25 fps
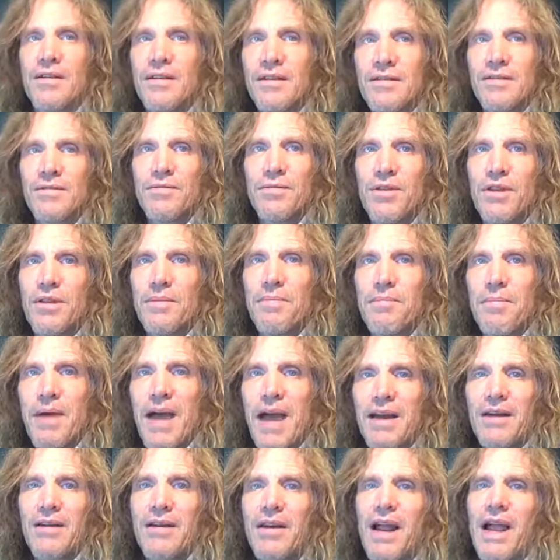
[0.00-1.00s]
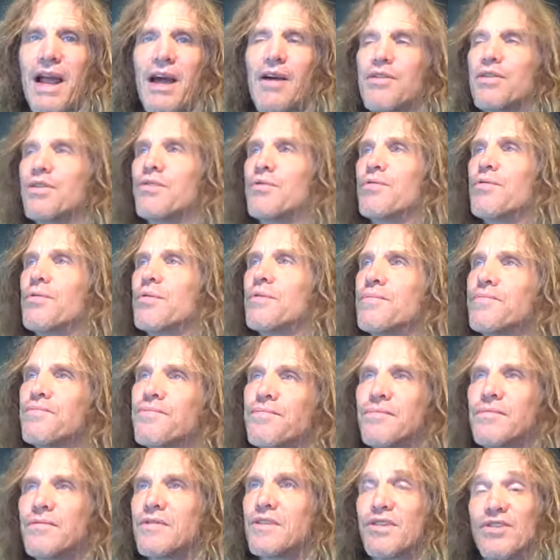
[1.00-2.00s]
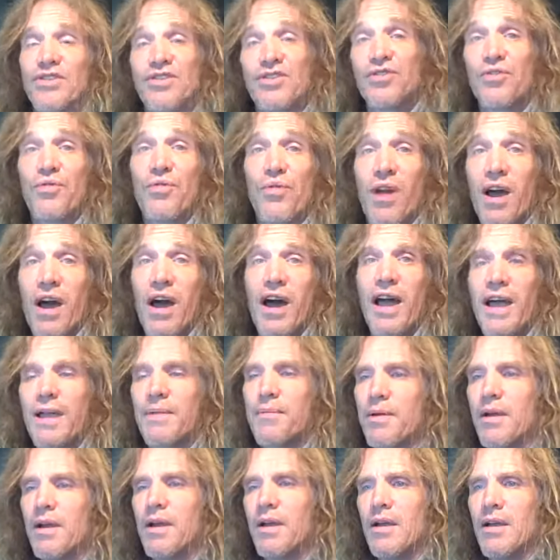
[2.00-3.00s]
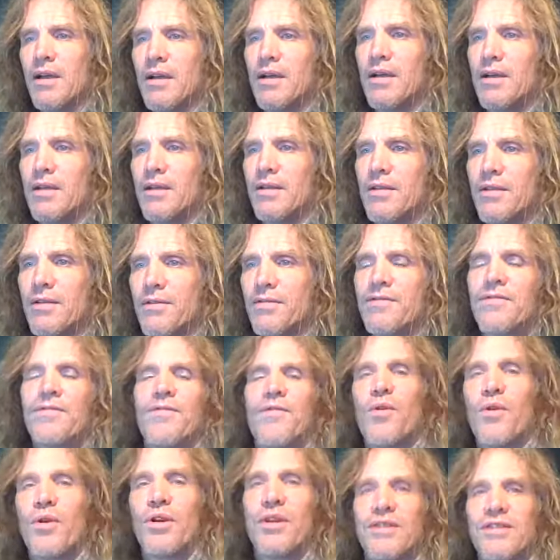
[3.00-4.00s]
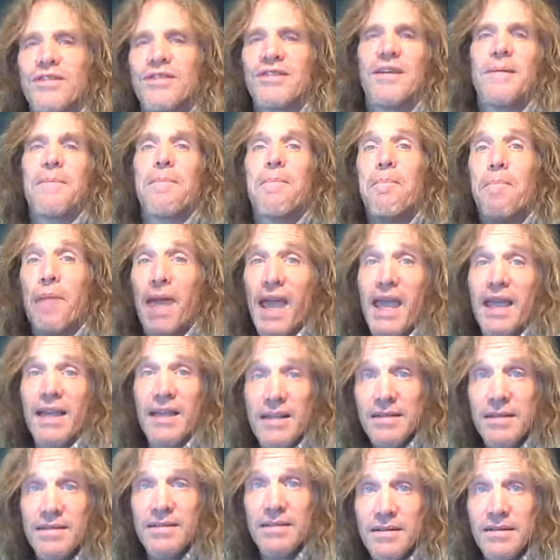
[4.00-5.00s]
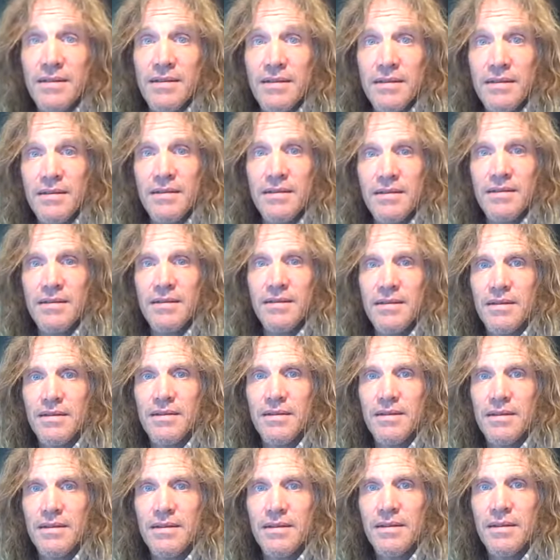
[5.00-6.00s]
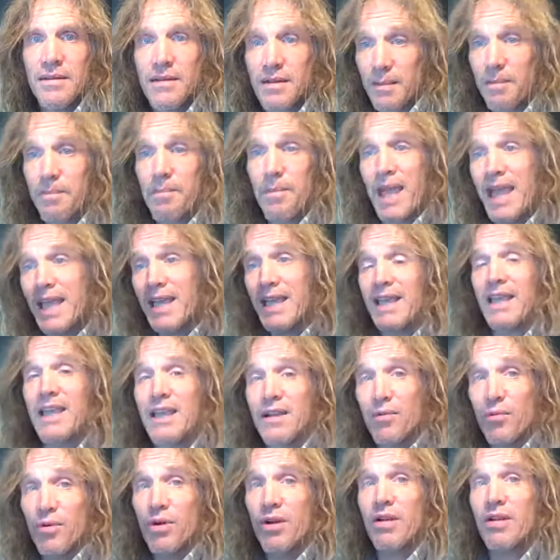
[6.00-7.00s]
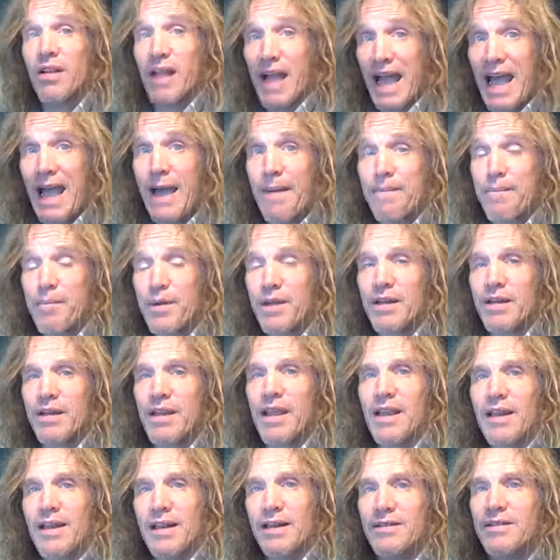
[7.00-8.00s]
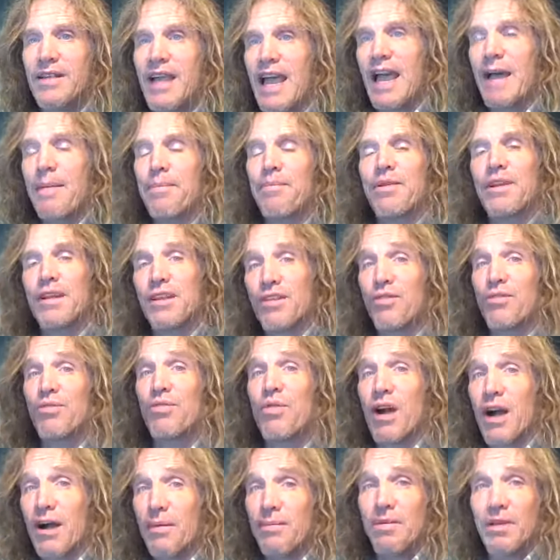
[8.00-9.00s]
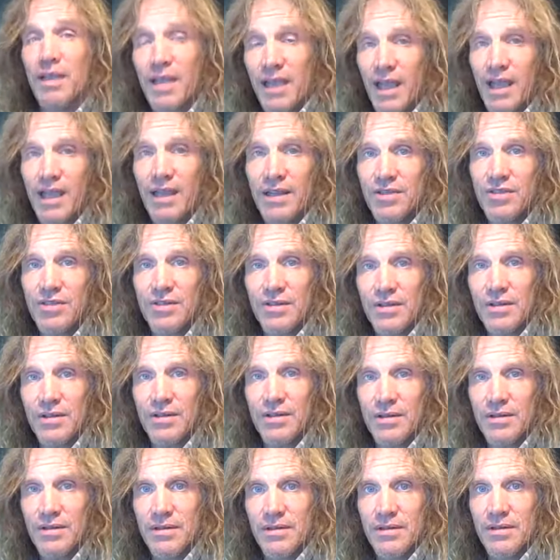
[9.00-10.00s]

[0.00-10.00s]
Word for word: it doesn't really matter how you describe the force that makes the making will happen and it's happening through obligation.